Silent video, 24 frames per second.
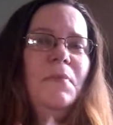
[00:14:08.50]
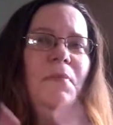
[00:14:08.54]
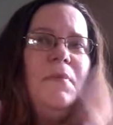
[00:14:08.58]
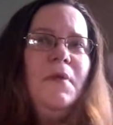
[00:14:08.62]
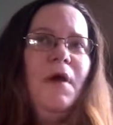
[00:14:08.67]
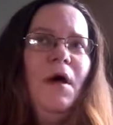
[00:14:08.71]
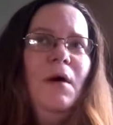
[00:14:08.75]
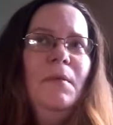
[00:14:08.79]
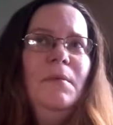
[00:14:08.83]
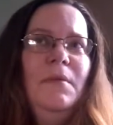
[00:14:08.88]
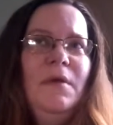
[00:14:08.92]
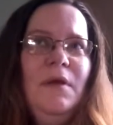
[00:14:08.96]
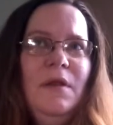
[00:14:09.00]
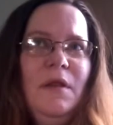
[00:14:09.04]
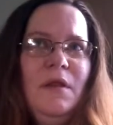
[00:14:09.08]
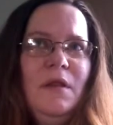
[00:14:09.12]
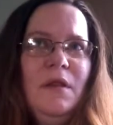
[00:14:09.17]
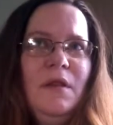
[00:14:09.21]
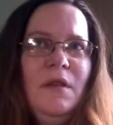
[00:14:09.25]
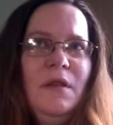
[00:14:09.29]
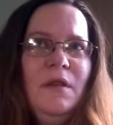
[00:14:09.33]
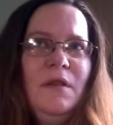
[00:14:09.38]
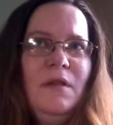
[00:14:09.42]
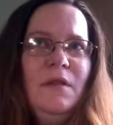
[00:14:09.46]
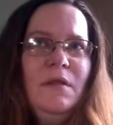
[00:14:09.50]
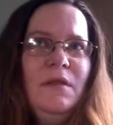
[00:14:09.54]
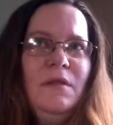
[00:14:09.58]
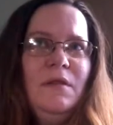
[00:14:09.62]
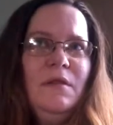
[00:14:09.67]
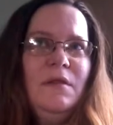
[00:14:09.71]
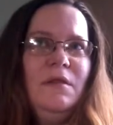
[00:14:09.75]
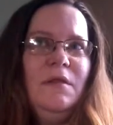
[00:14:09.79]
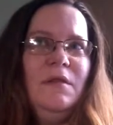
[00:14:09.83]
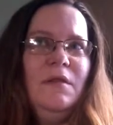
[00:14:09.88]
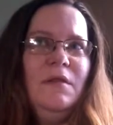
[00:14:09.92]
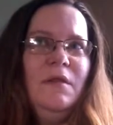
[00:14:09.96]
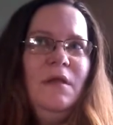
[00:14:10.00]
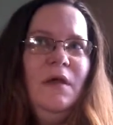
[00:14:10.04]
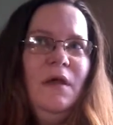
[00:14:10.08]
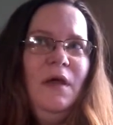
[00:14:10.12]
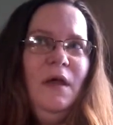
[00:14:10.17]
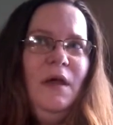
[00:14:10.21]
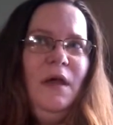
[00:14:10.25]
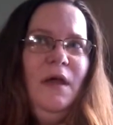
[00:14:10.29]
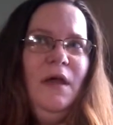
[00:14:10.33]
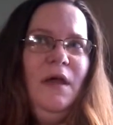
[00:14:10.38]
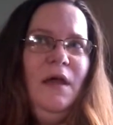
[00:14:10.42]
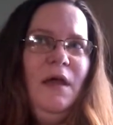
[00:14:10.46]
coming
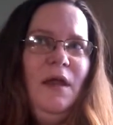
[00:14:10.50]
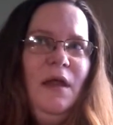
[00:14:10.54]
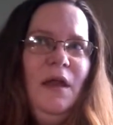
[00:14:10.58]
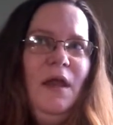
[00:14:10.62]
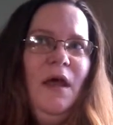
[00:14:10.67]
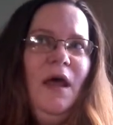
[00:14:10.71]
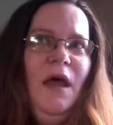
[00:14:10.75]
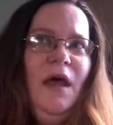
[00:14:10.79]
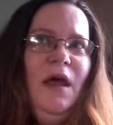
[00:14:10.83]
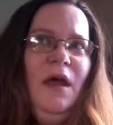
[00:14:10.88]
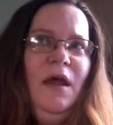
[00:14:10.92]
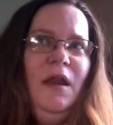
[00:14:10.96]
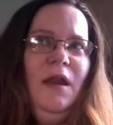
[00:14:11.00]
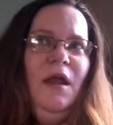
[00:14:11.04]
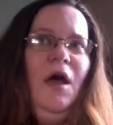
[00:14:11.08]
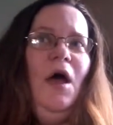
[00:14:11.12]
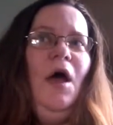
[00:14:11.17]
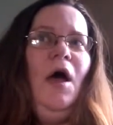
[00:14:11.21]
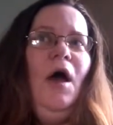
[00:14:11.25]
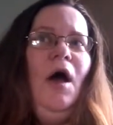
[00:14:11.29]
in and